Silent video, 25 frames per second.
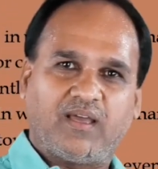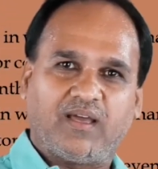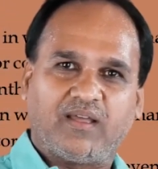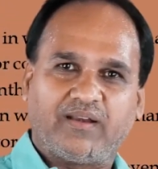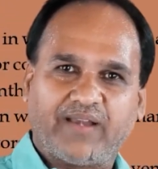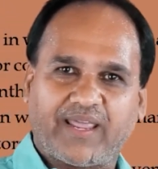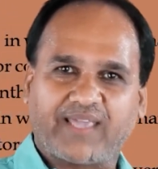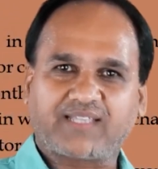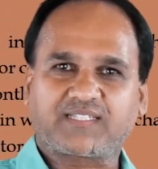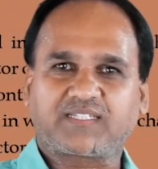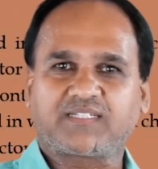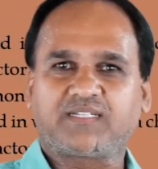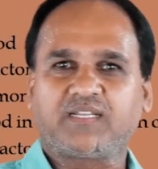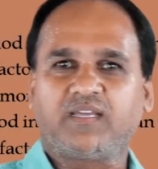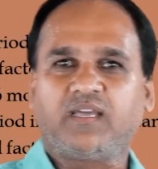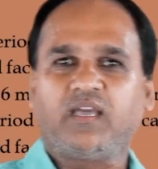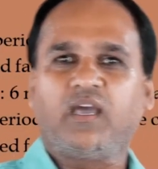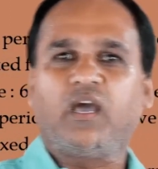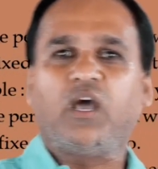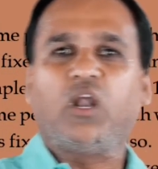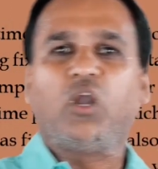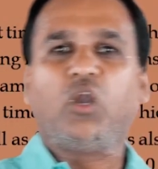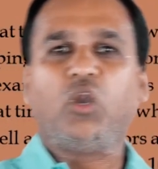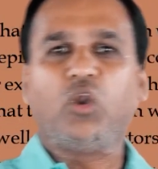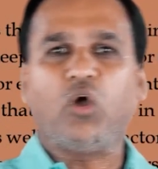Next,
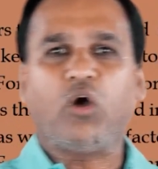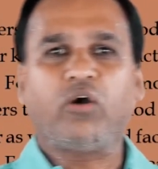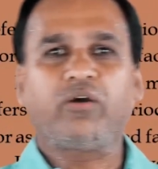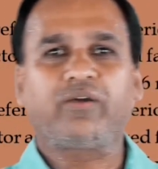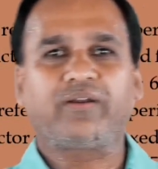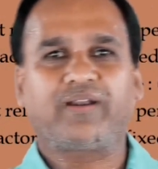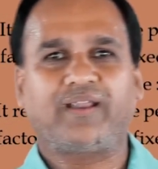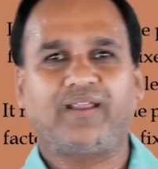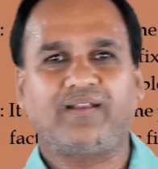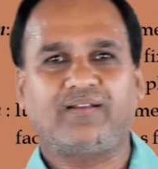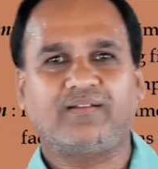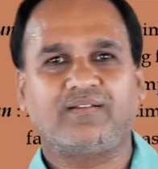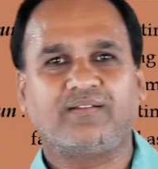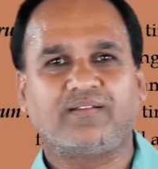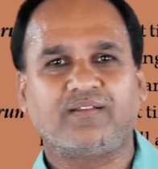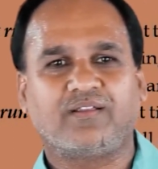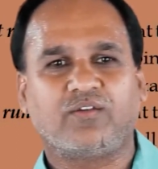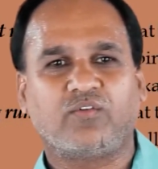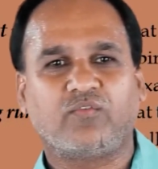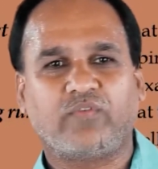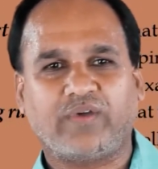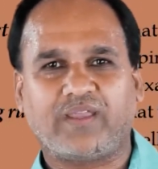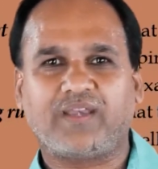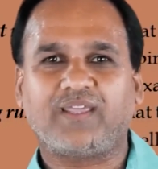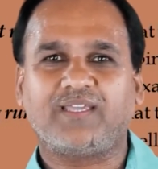long run.
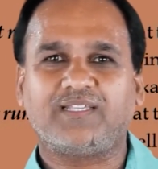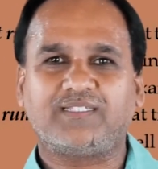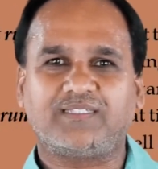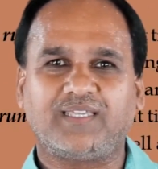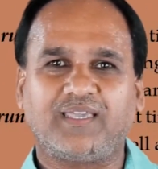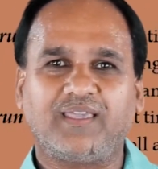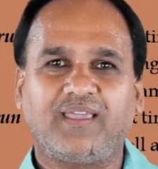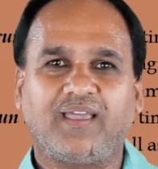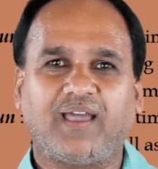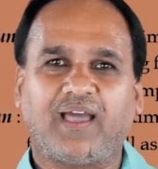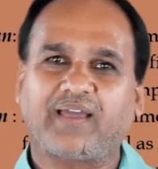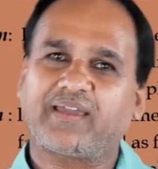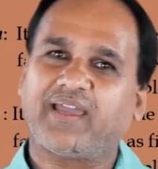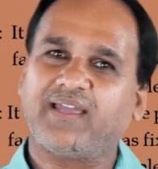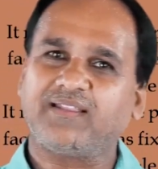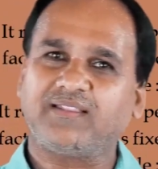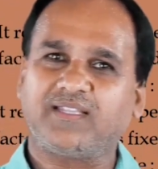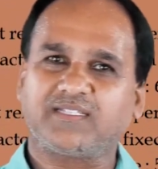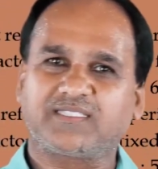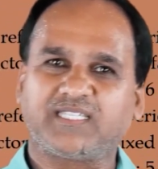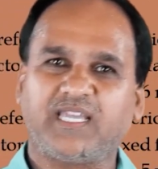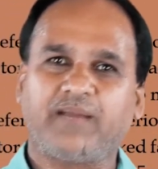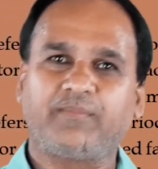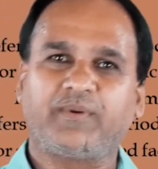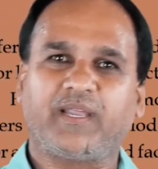Very easy. Again
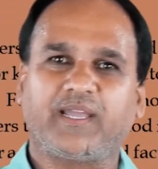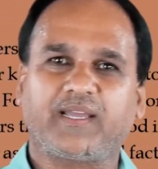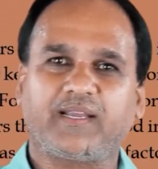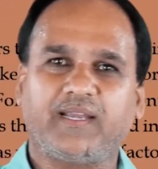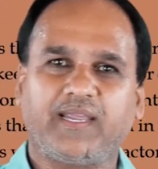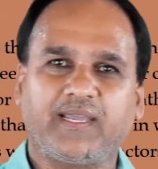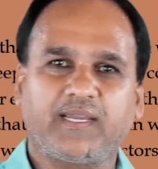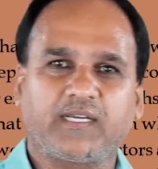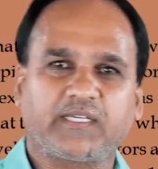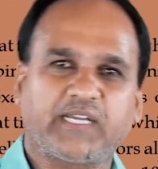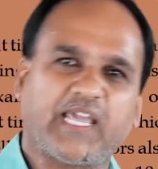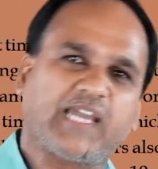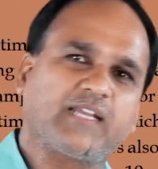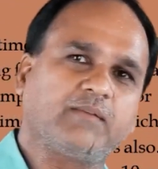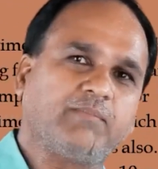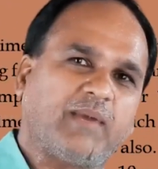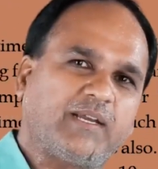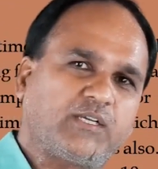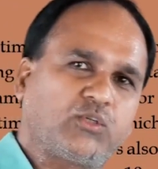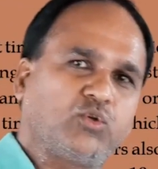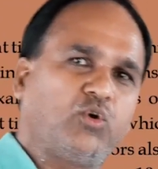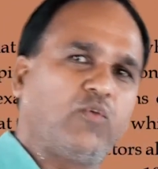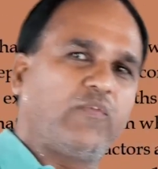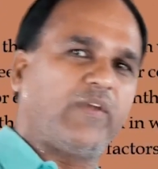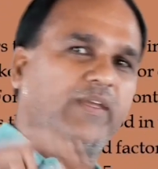the same technique. Take my
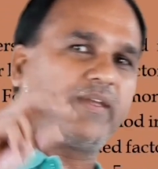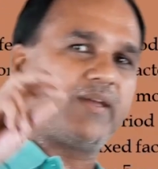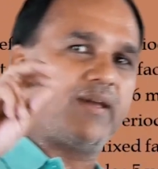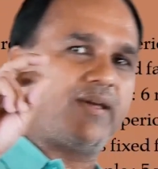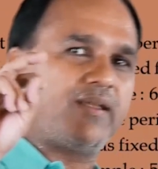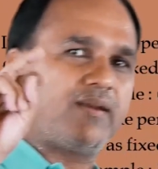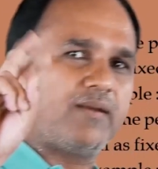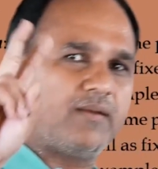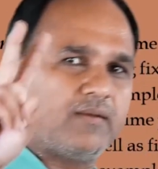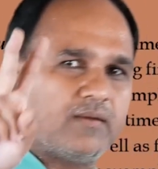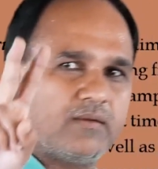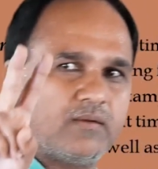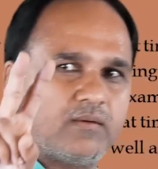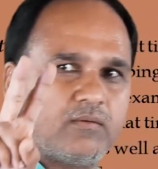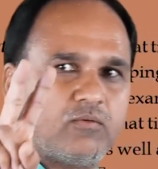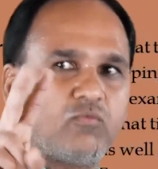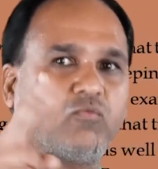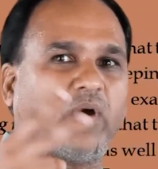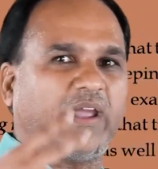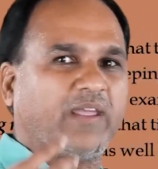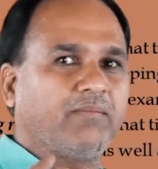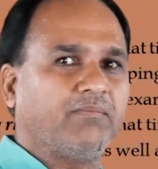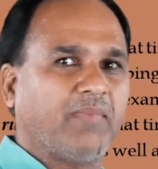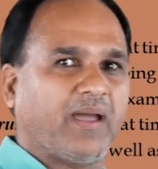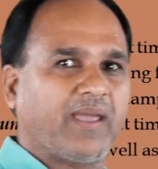two finger.
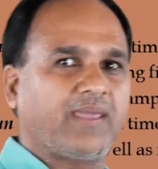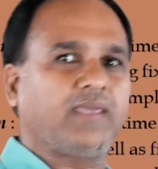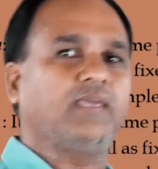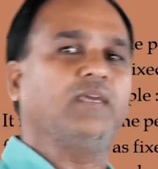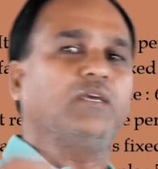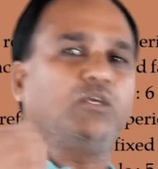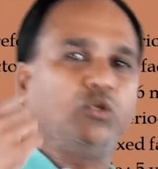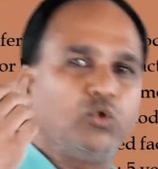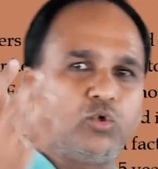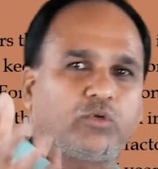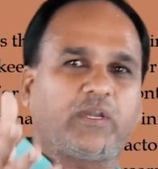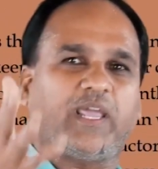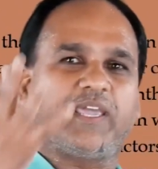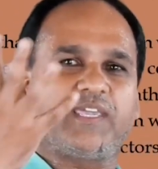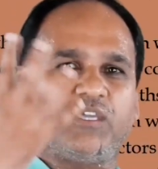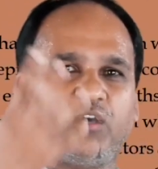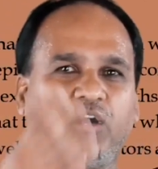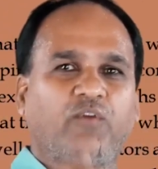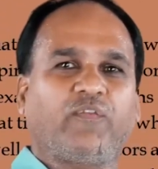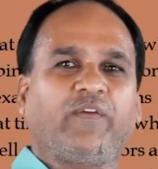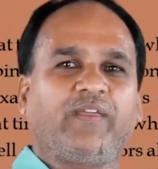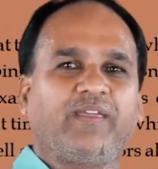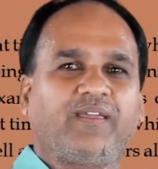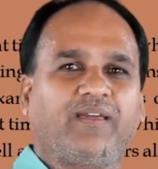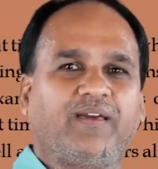Why mine? You take
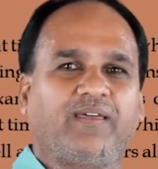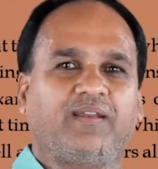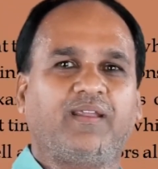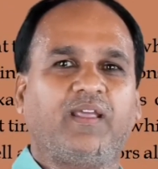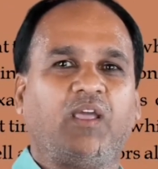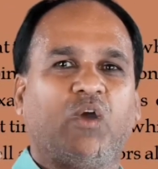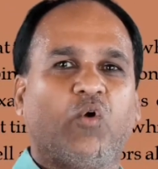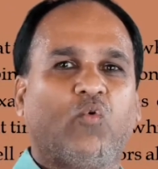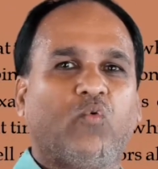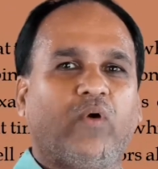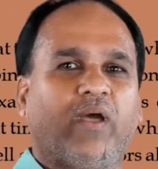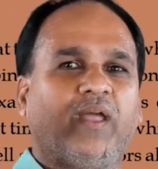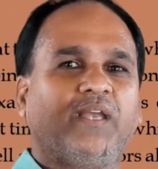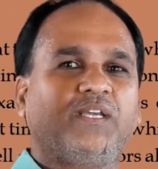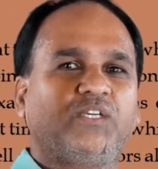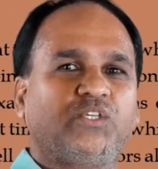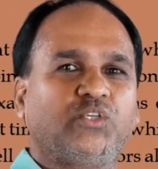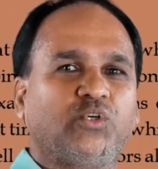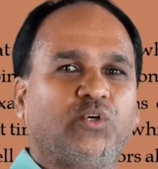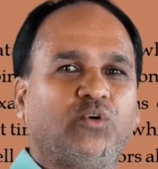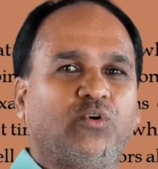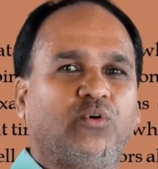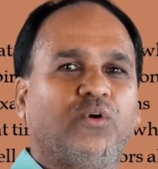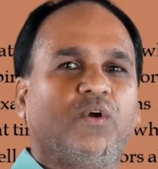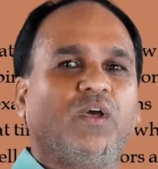your finger. 1,
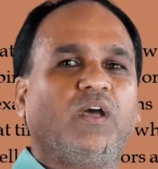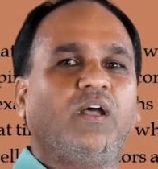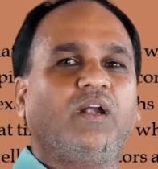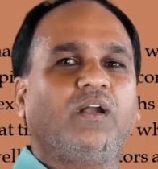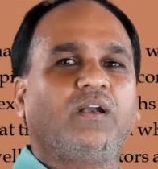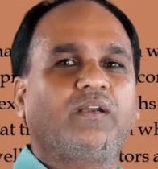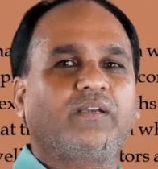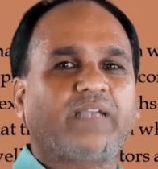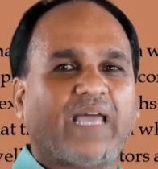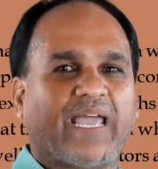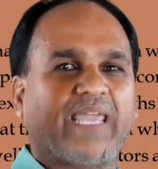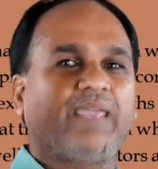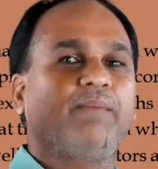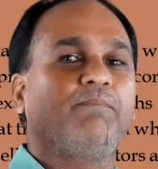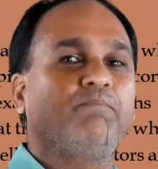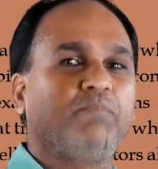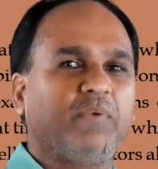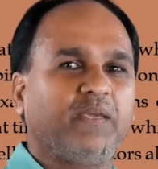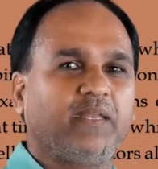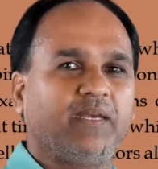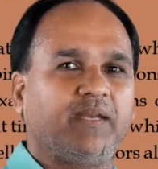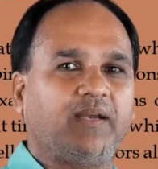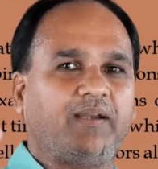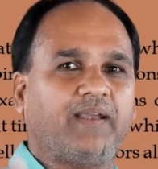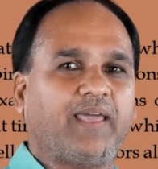2. Time
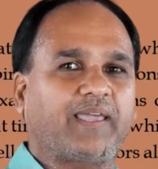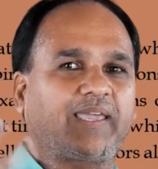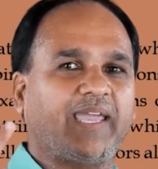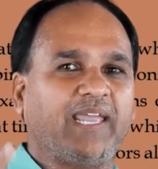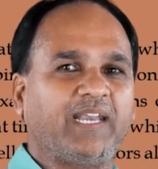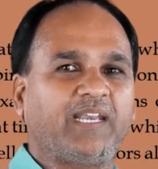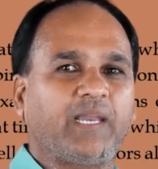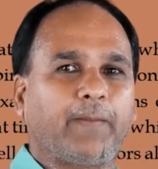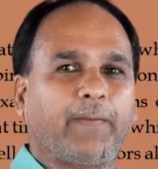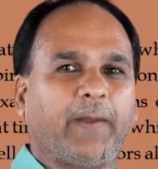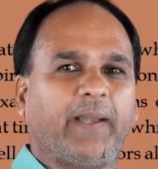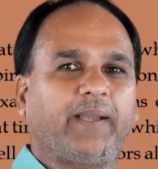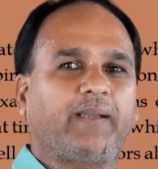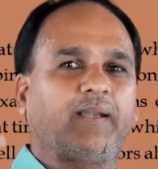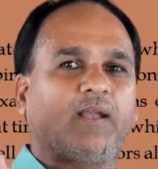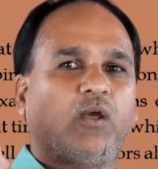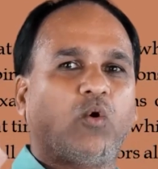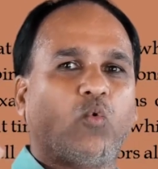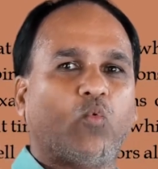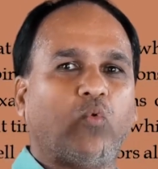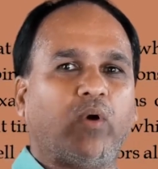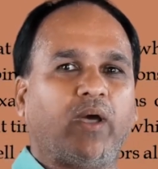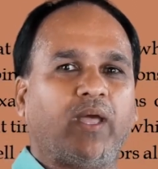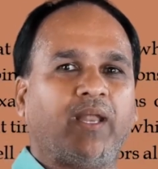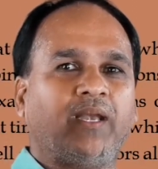period. Again
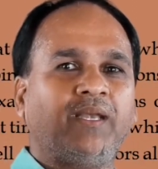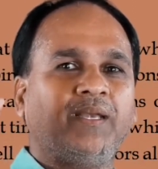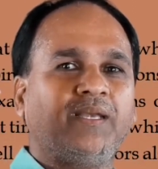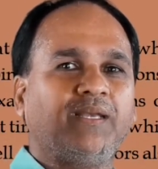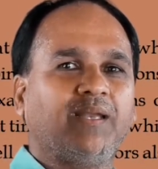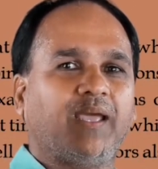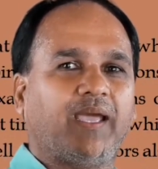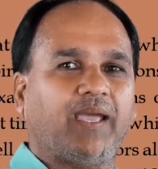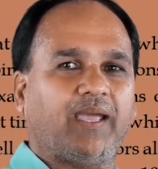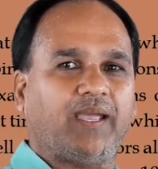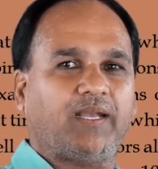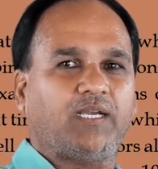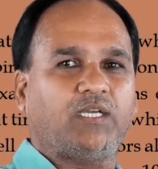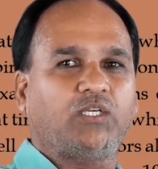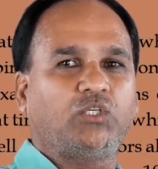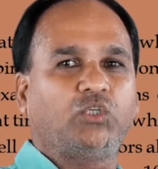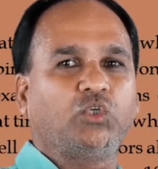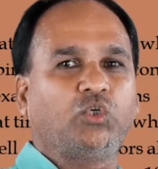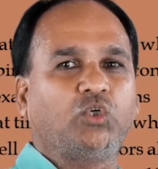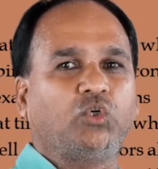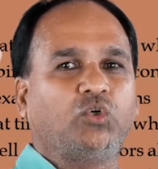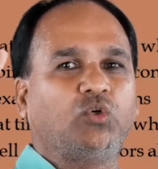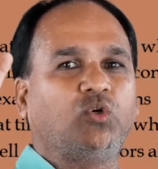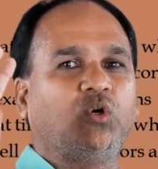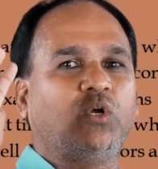repeat. 1,
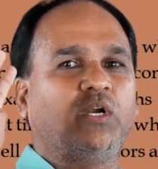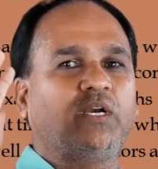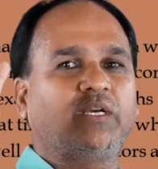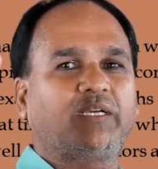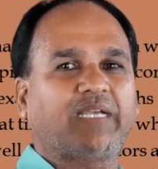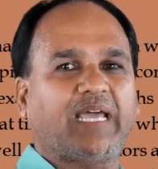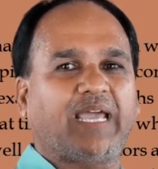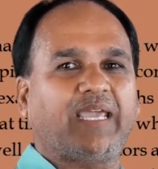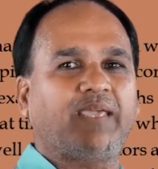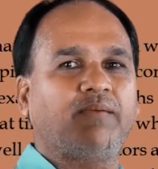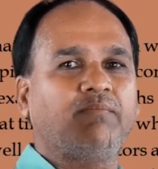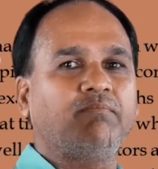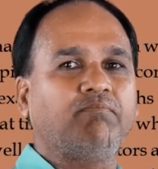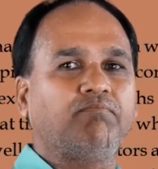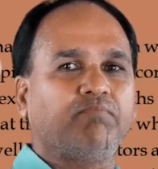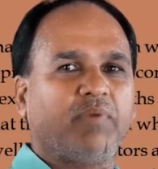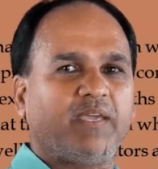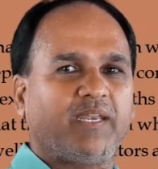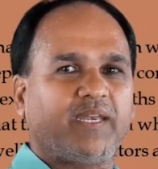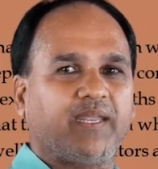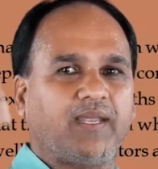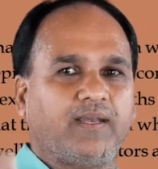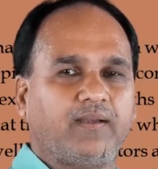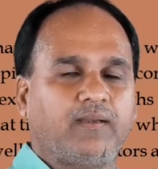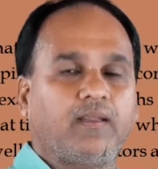2. Time
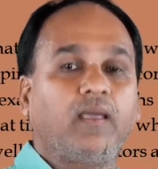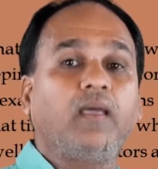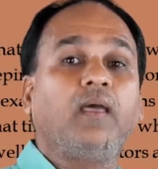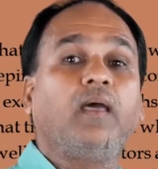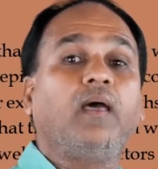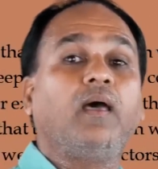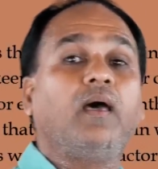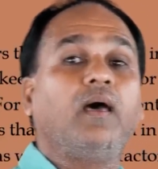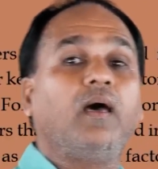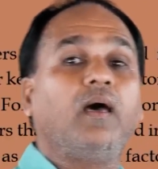period.